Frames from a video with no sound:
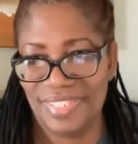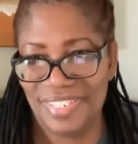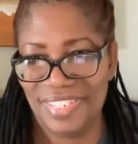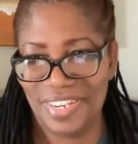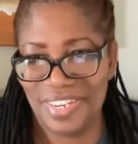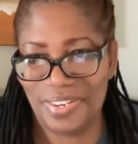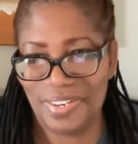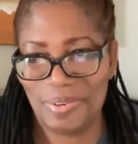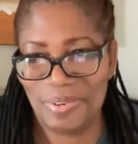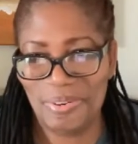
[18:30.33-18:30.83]

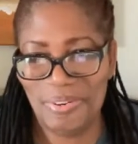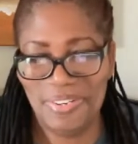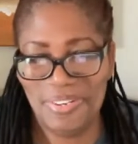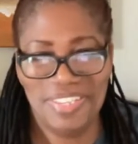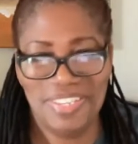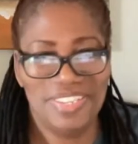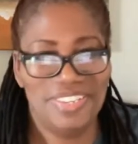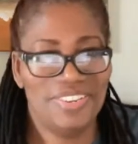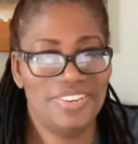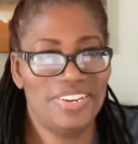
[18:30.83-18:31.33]

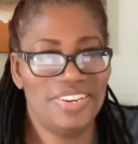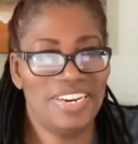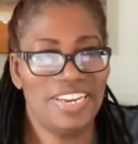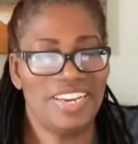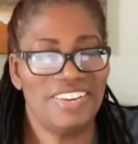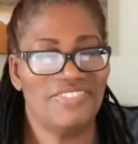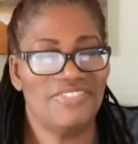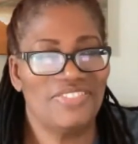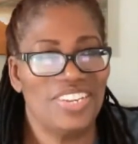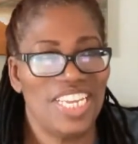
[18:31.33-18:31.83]
you could
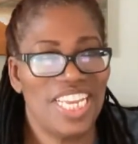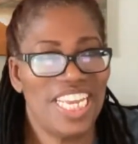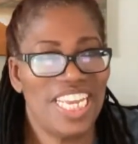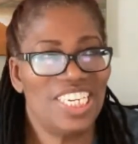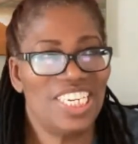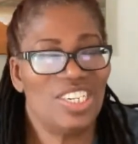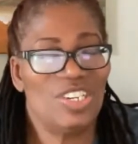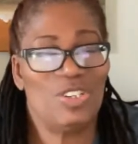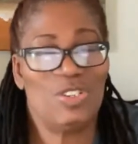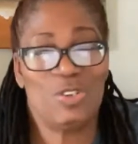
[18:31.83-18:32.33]
have
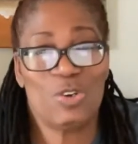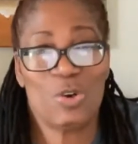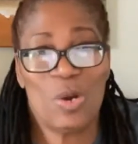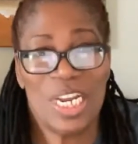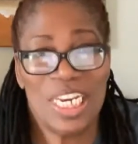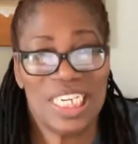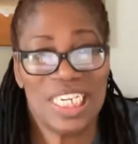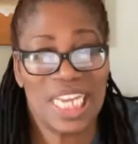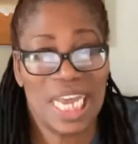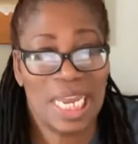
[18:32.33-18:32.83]

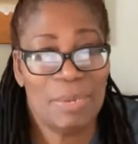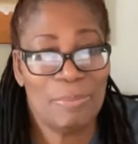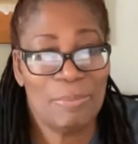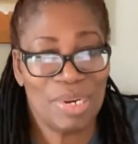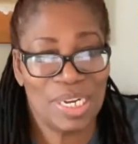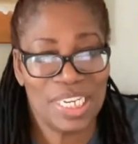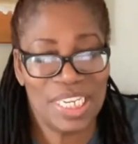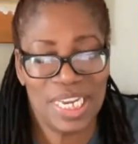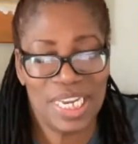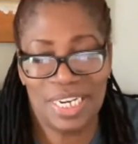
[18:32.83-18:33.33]
enjoyed that
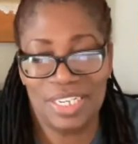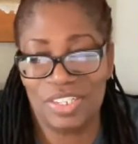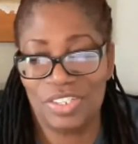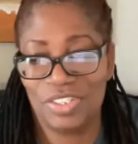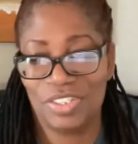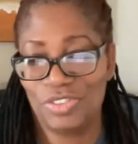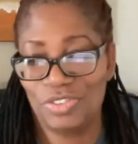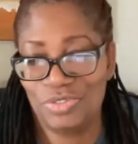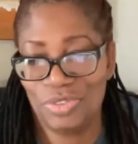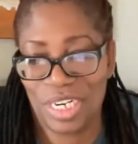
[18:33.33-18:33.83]
money and
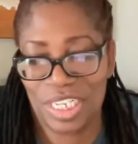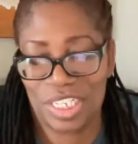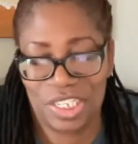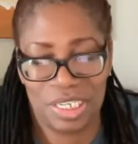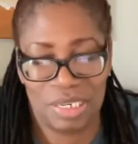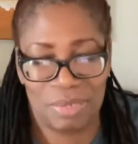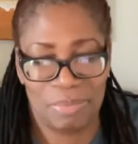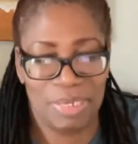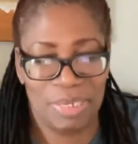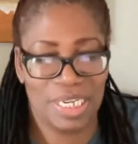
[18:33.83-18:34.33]
stretch
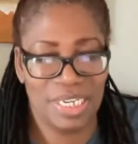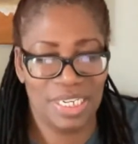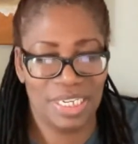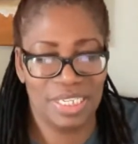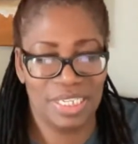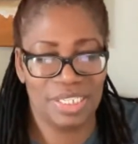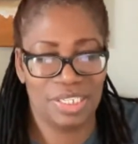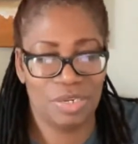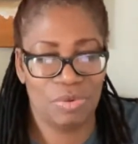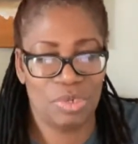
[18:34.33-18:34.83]
it
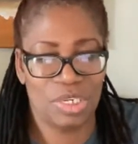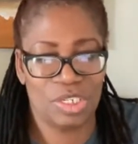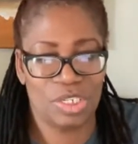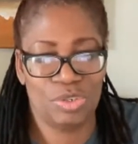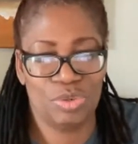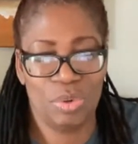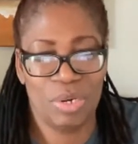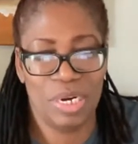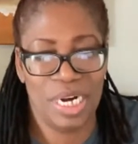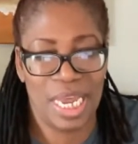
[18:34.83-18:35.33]
because you were
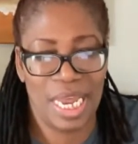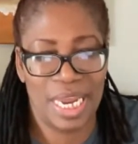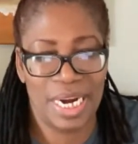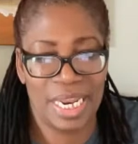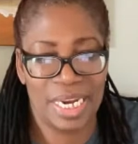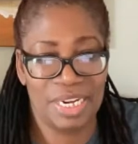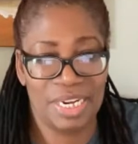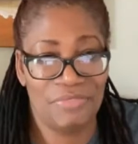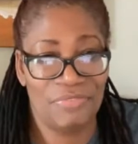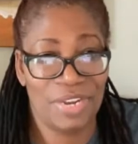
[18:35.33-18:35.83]
so
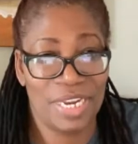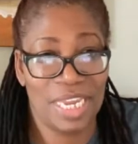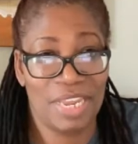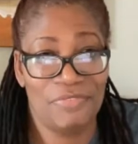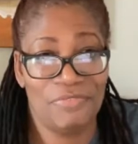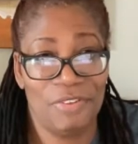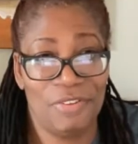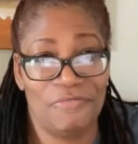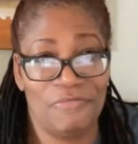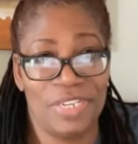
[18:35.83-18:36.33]
glad. And if I
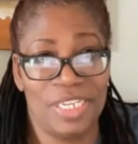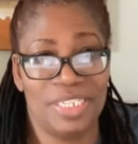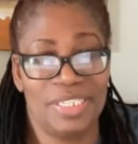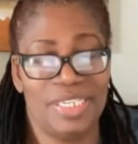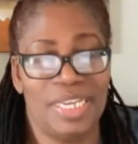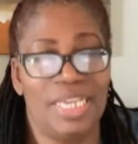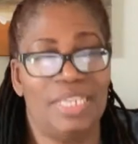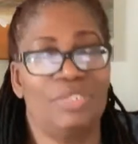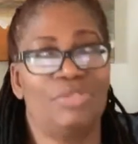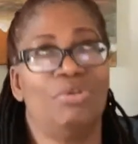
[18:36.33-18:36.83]
get 50
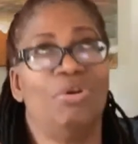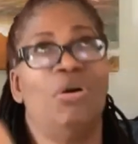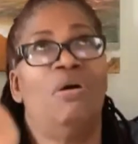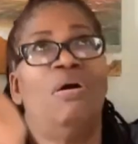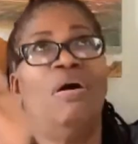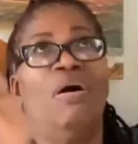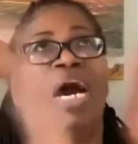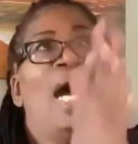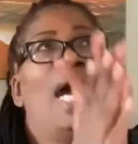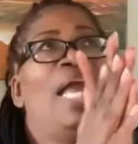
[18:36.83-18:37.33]
cents,
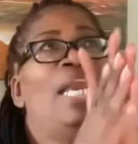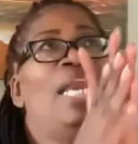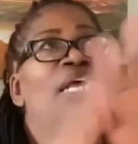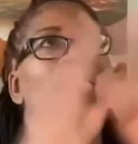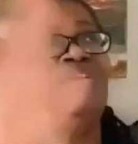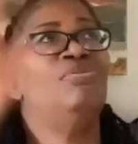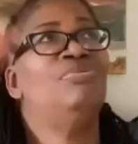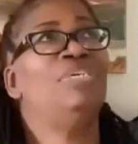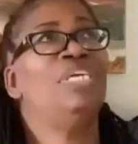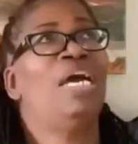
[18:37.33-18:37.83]
oh,
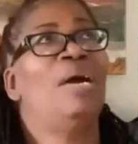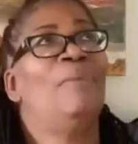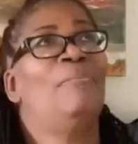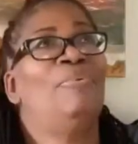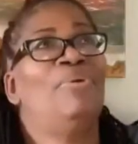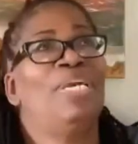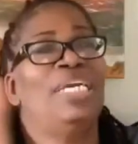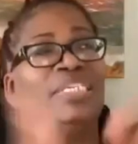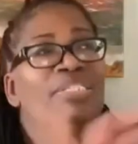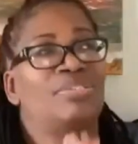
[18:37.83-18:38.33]
hallelujah,
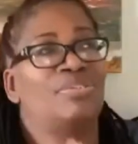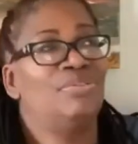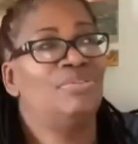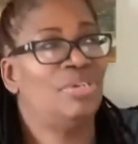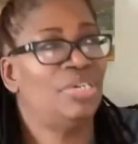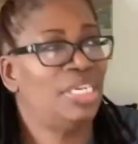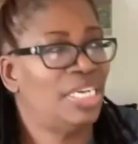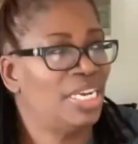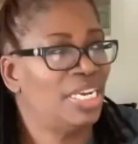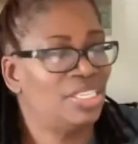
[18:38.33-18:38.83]
praise
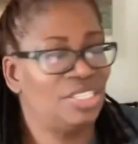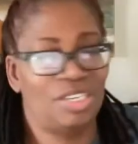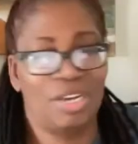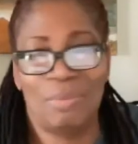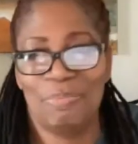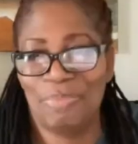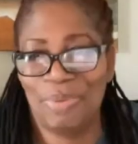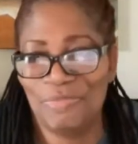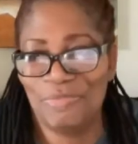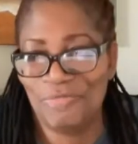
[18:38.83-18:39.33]
God, I'm
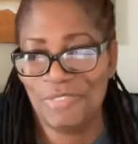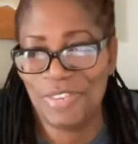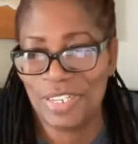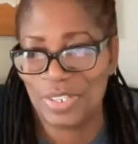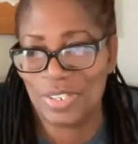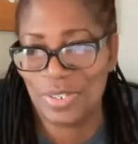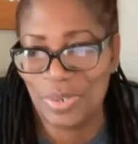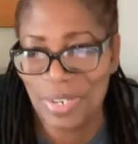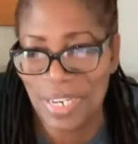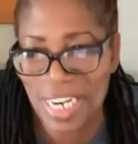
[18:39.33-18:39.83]
jumping for
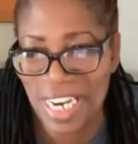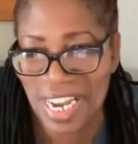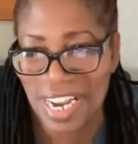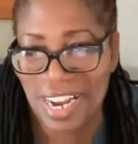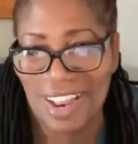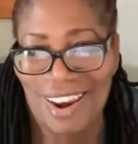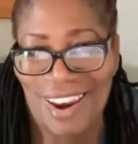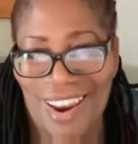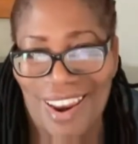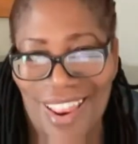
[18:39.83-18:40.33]
joy.
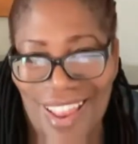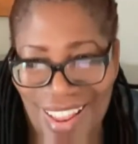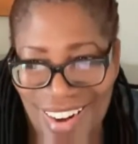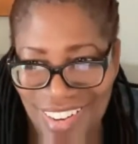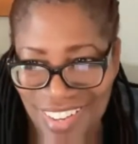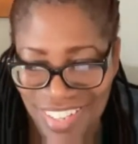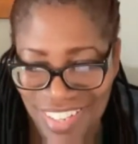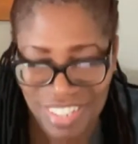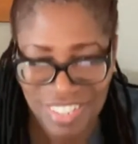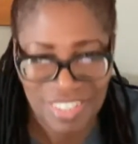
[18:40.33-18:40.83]
I'm
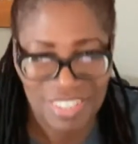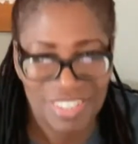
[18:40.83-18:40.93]
glad